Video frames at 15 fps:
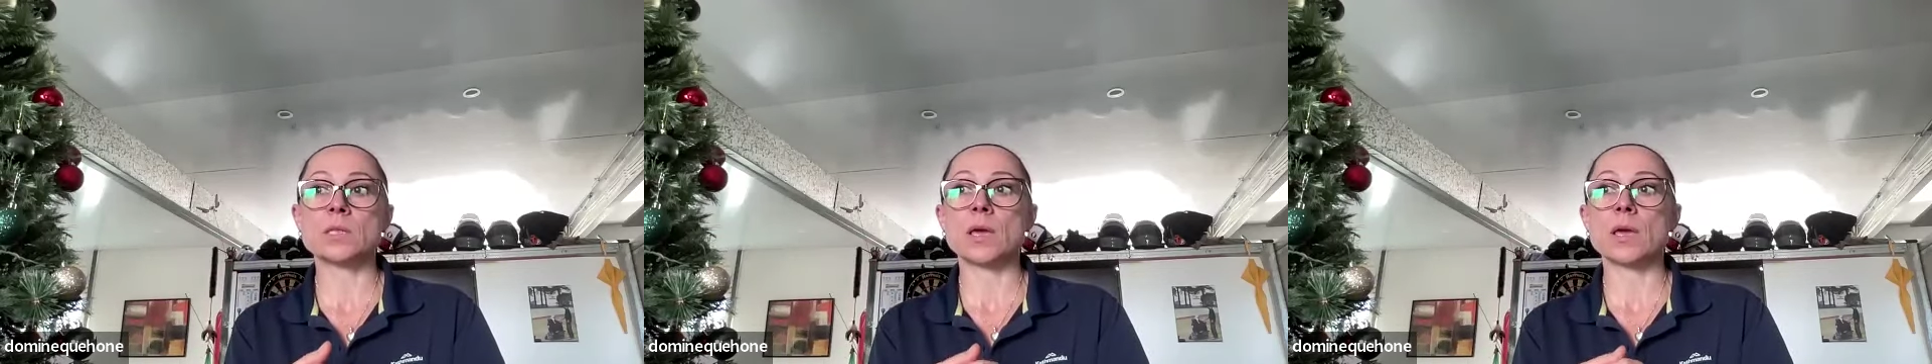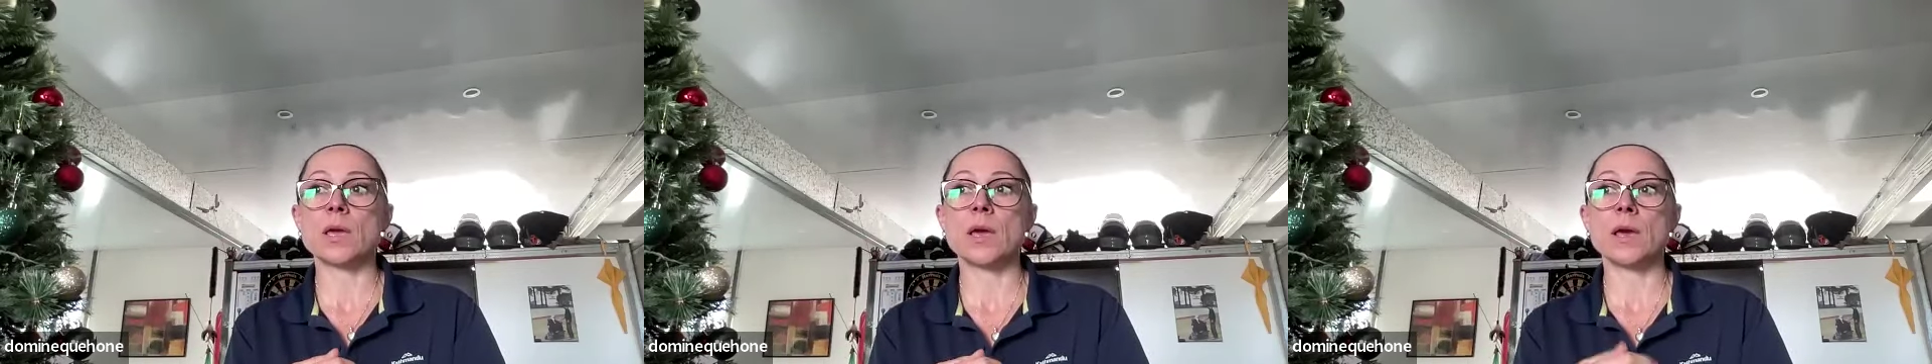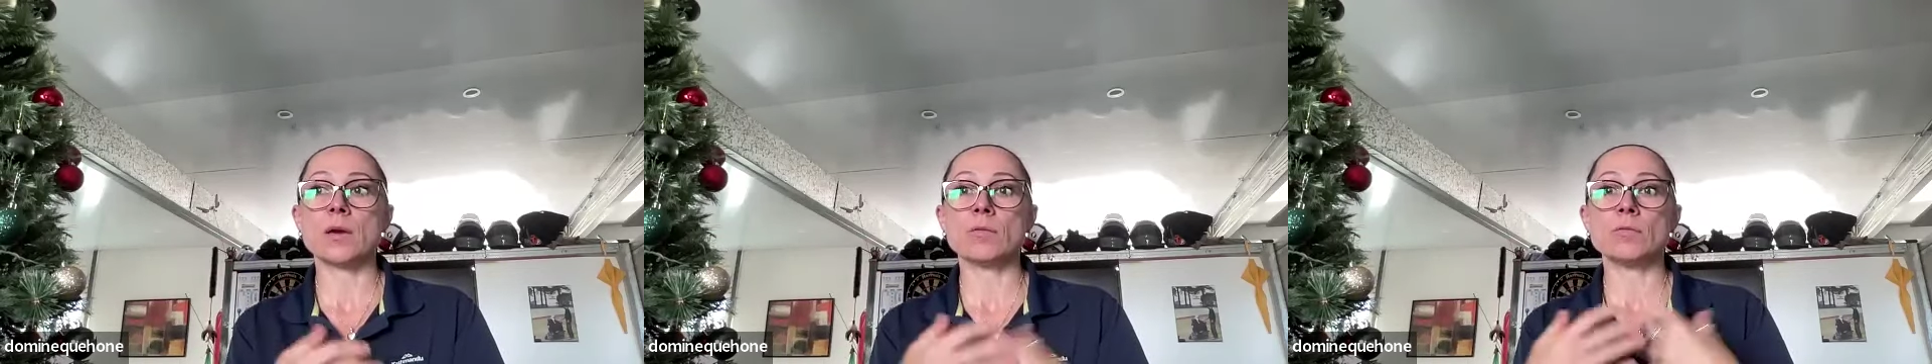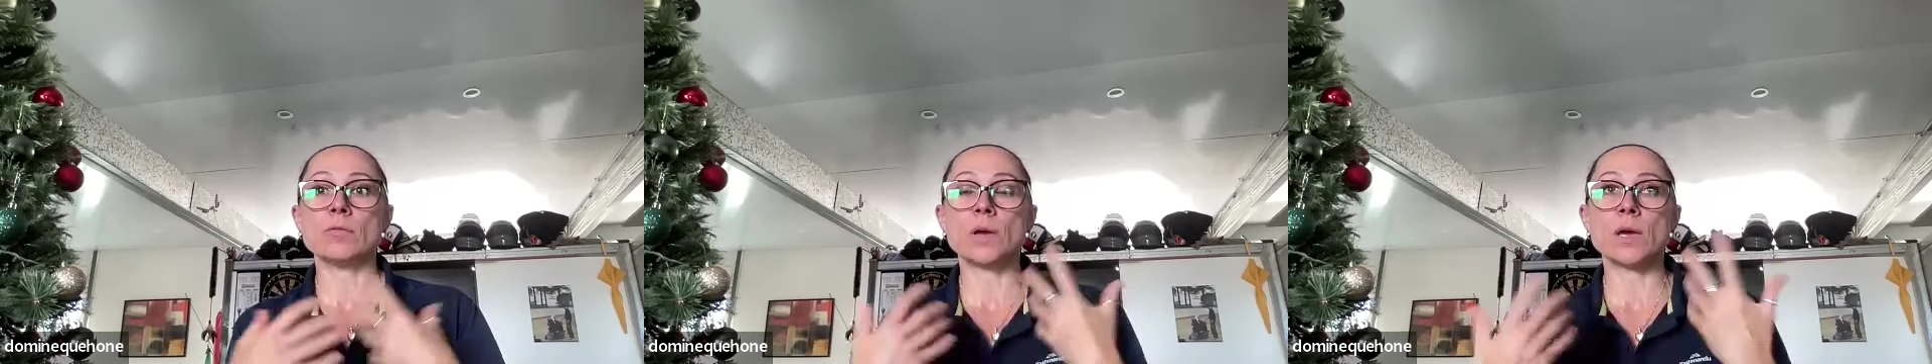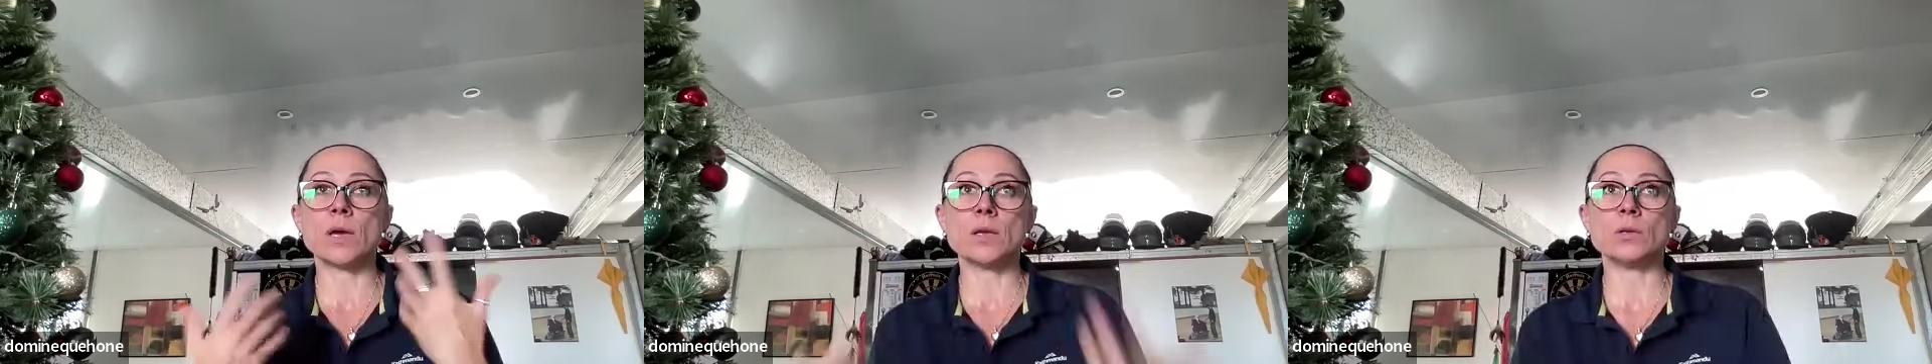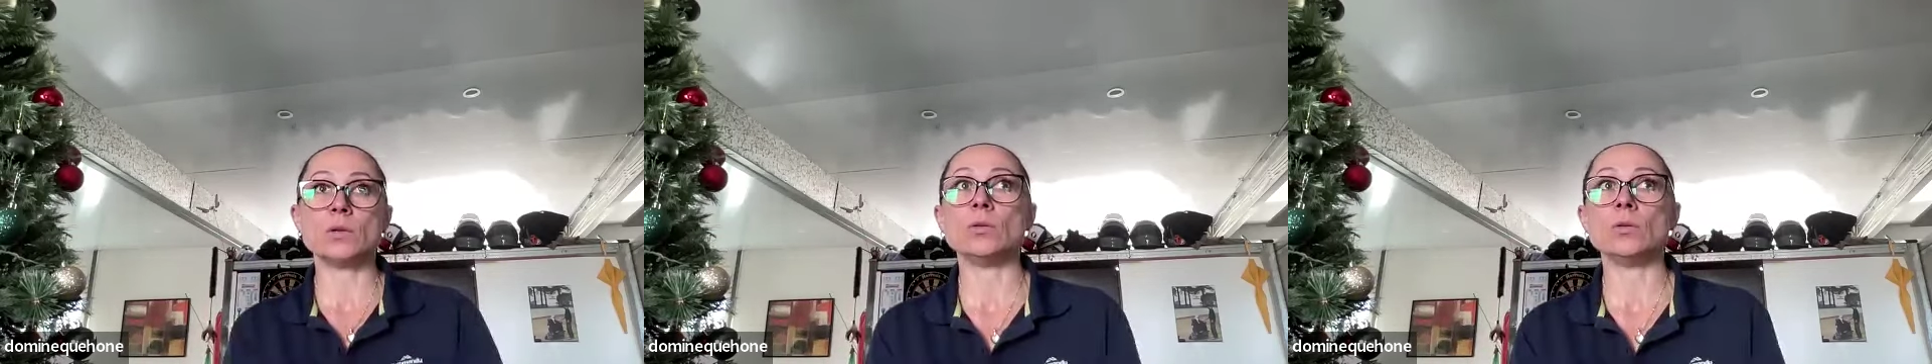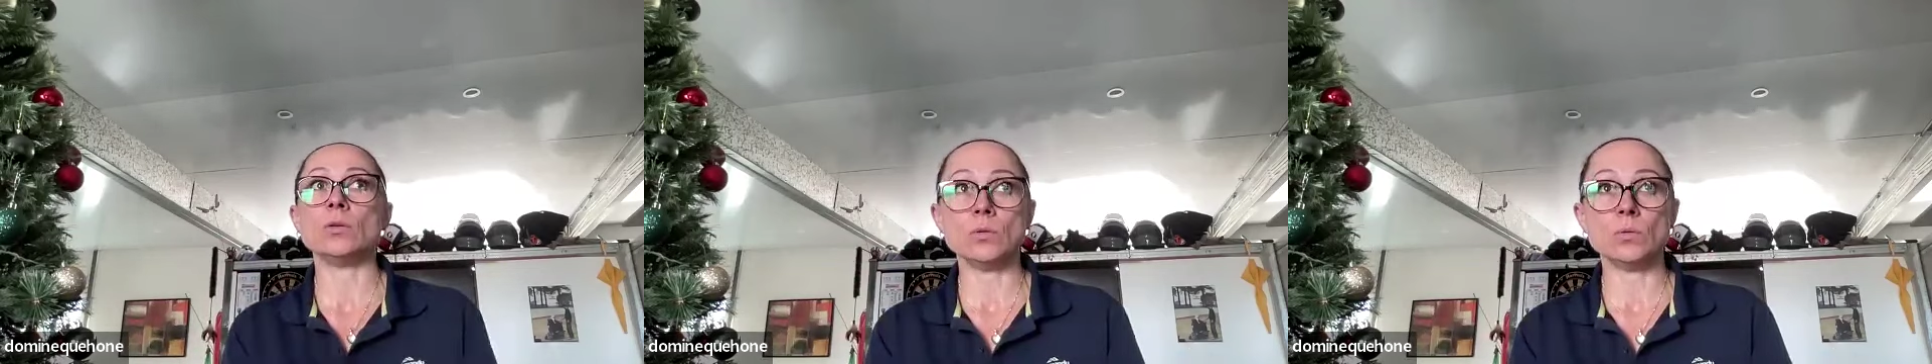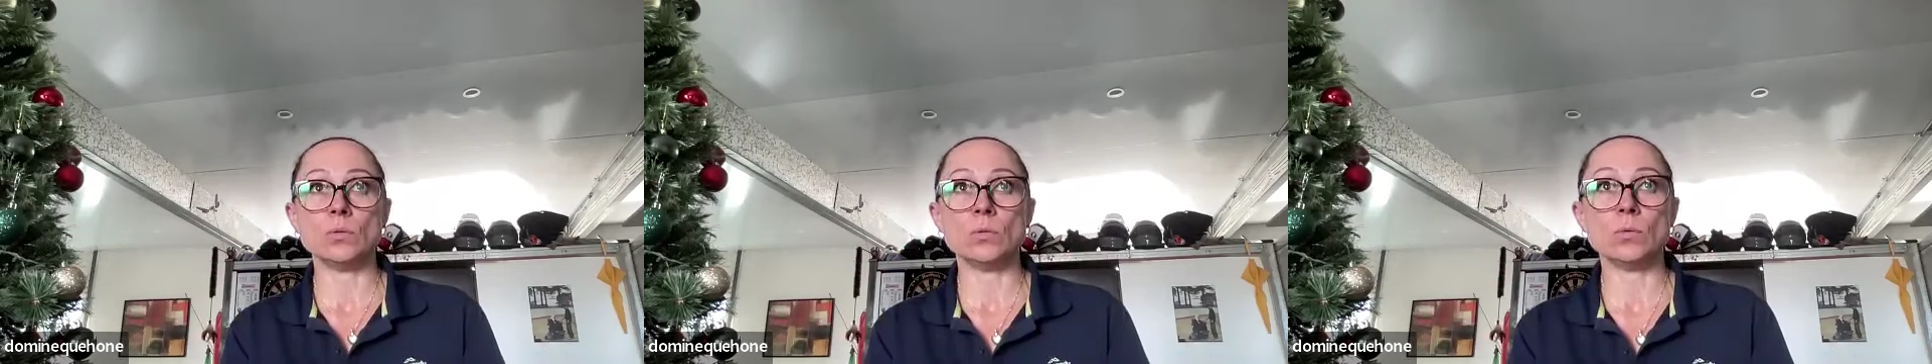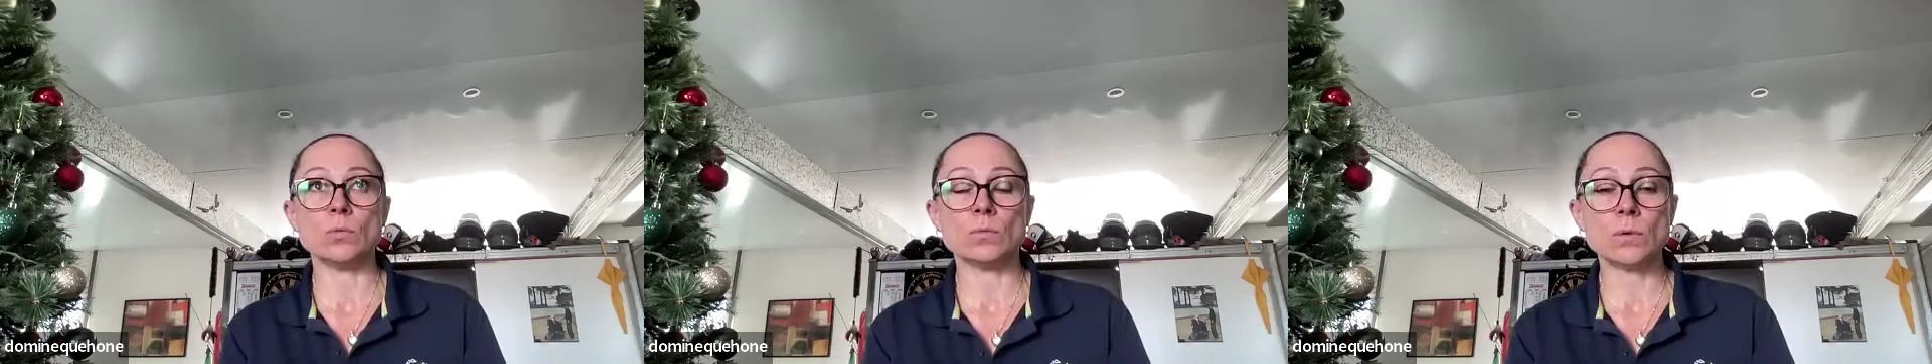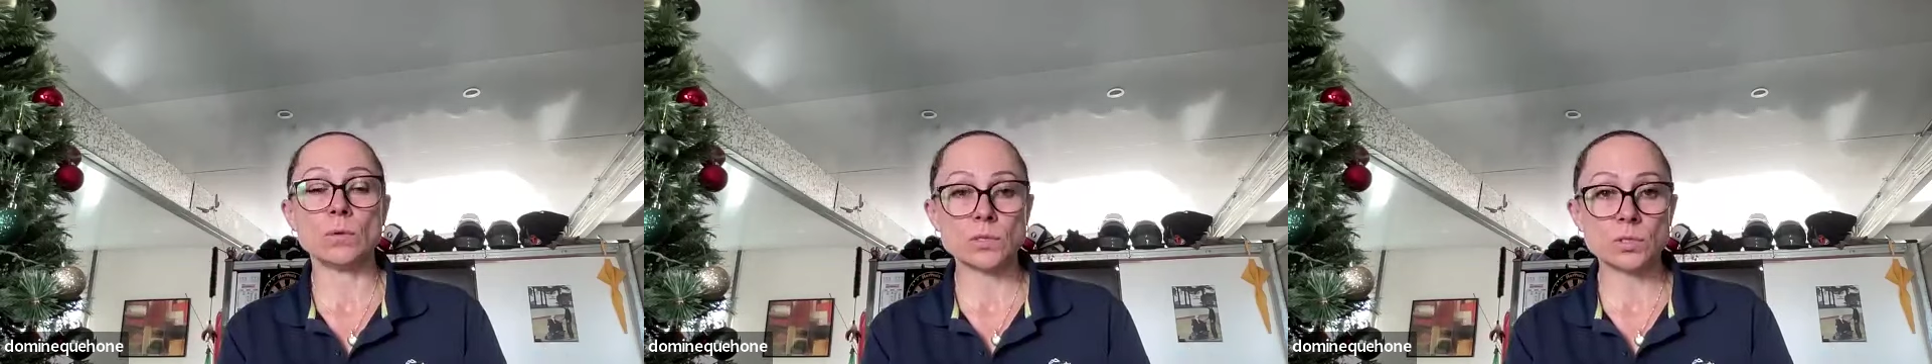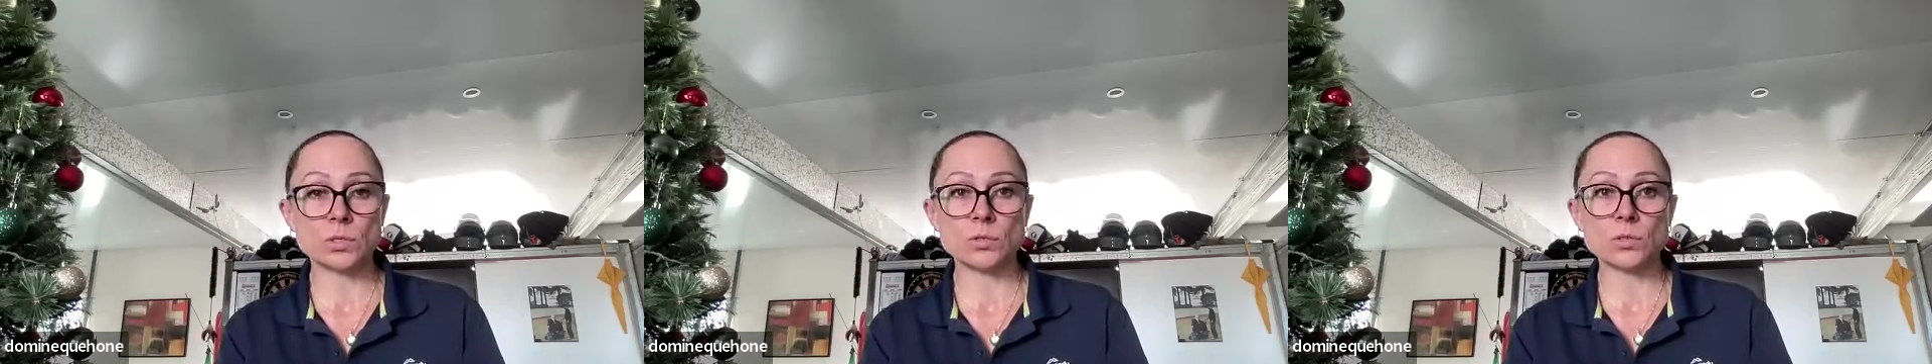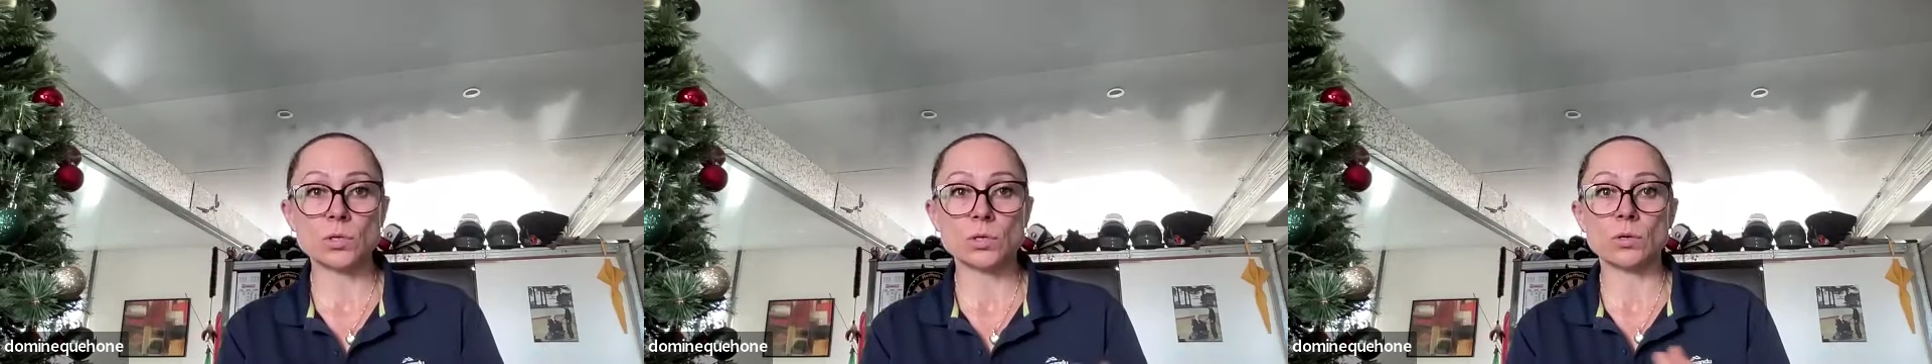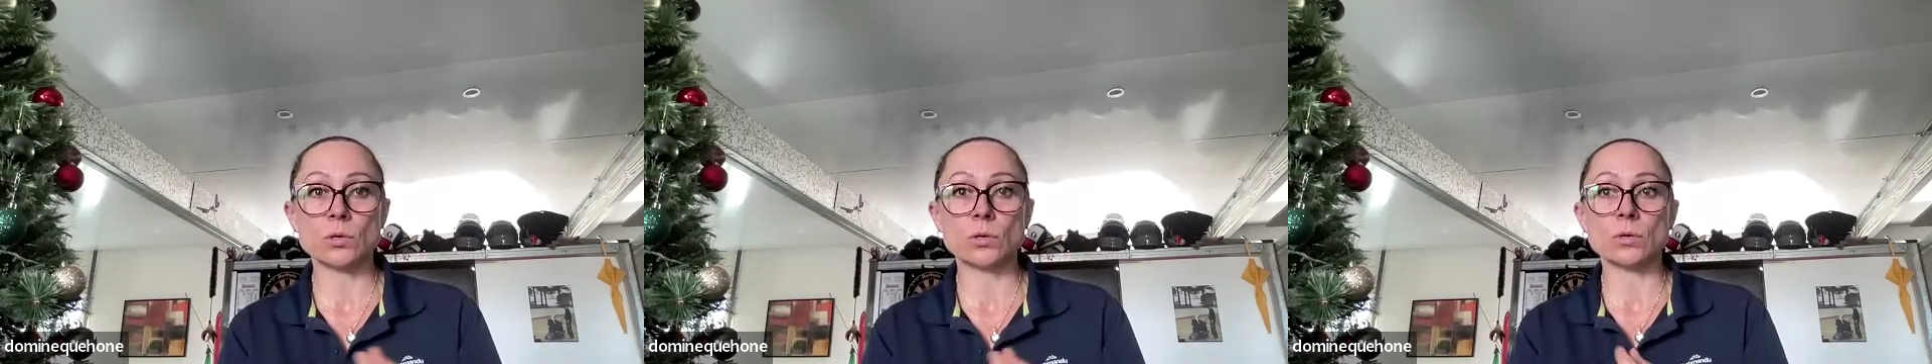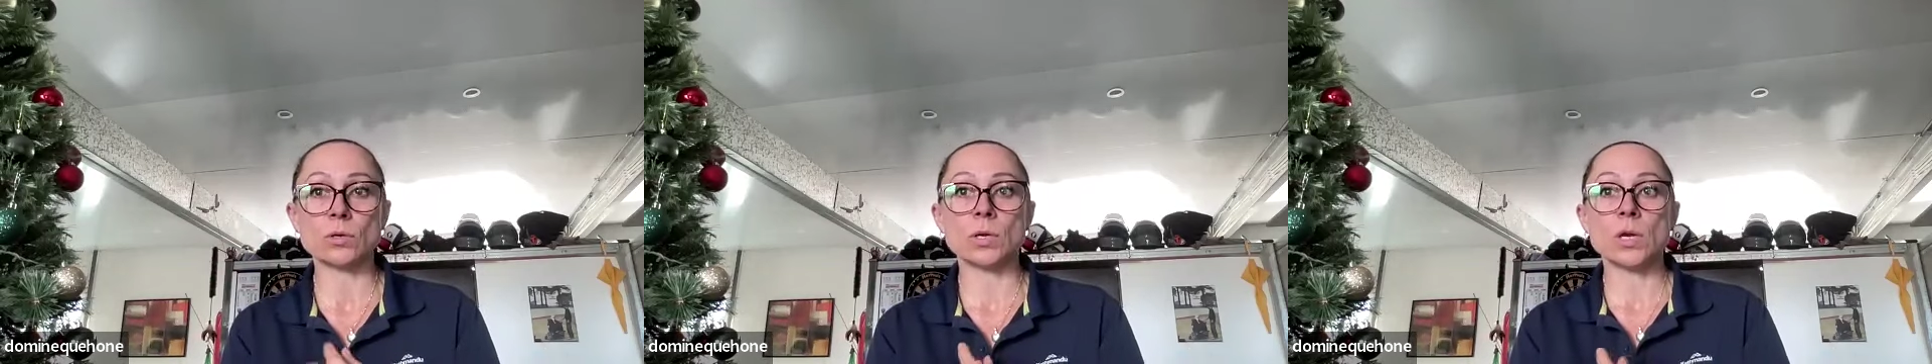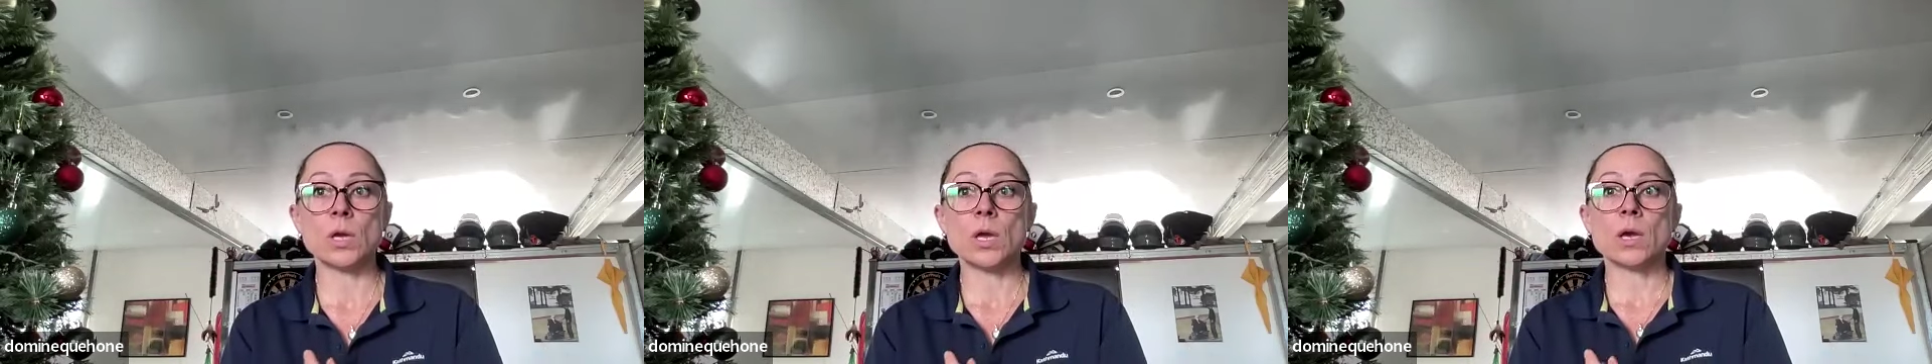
they have a new rescue dog